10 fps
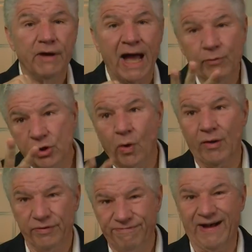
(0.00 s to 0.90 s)
I would go out
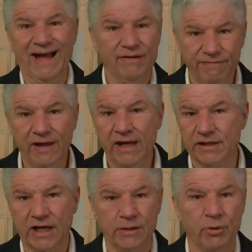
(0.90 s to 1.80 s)
with five
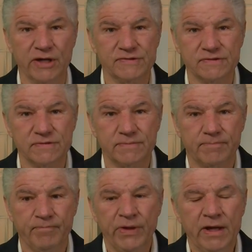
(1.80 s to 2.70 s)
antidepressants
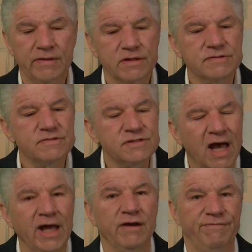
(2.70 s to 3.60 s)
the
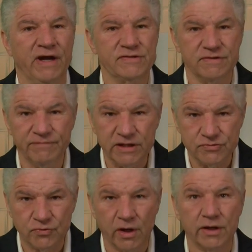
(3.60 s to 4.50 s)
side effects of these
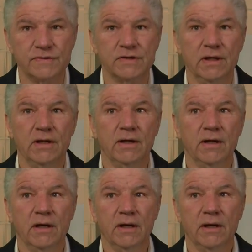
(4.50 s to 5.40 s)
drugs,
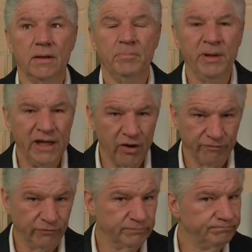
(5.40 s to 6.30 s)
be
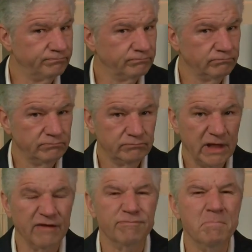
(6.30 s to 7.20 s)
careful.
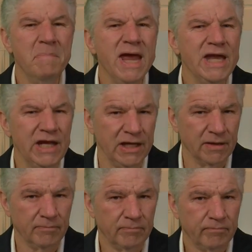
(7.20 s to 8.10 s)
If mania,
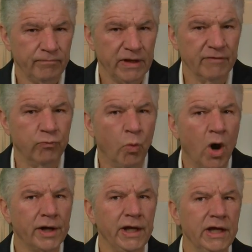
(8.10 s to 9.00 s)
if
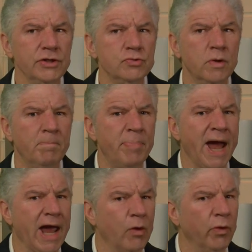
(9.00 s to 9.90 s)
walking into a
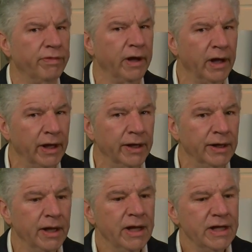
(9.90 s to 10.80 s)
bank with a gun
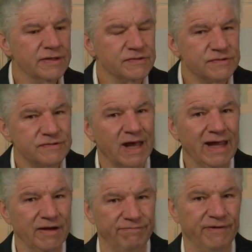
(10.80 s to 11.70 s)
is a
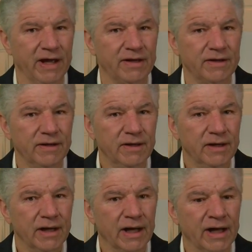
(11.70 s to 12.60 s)
side effect
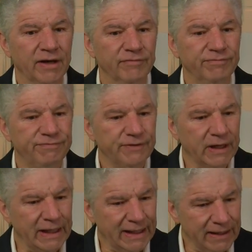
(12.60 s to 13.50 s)
of
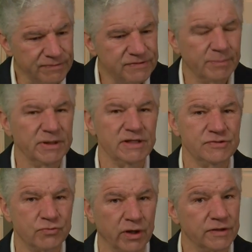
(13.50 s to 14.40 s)
uh, some of
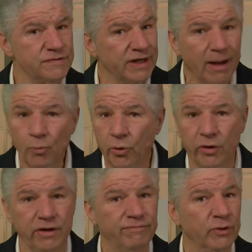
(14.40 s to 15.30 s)
these drugs, then I'm
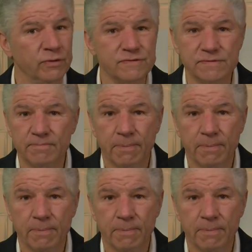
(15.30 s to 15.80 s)
worried, folks.